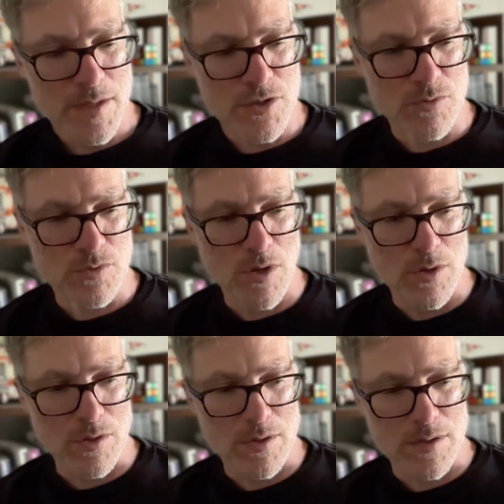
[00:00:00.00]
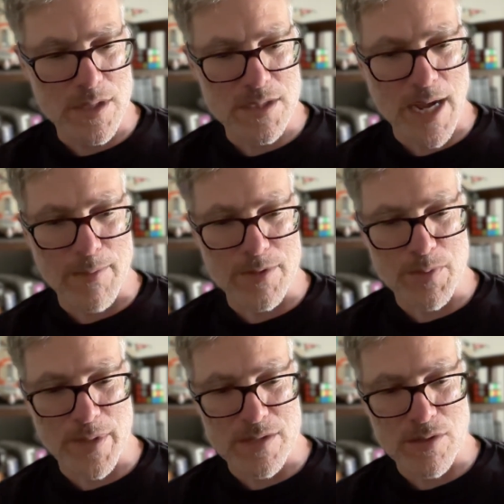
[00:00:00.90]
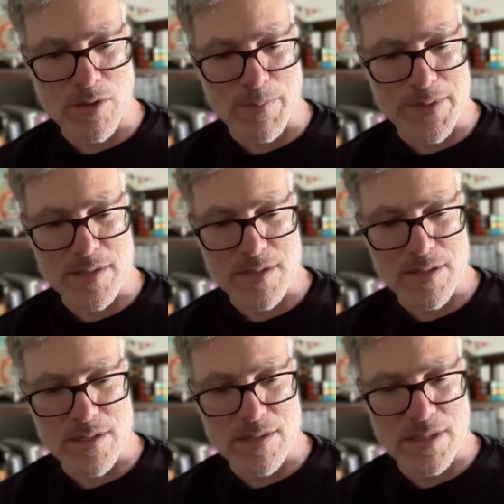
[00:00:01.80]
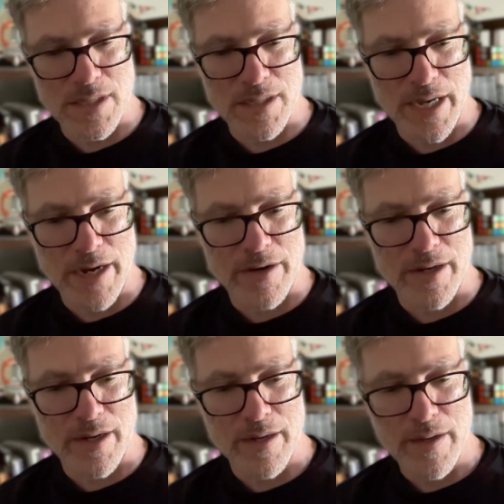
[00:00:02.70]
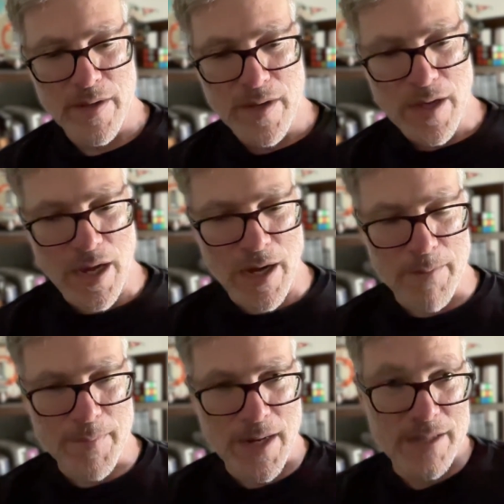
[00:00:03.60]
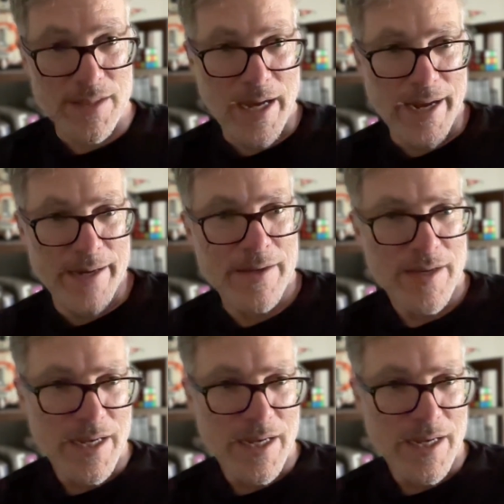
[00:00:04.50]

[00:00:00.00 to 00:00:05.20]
to local establishments, local businesses in the area, online.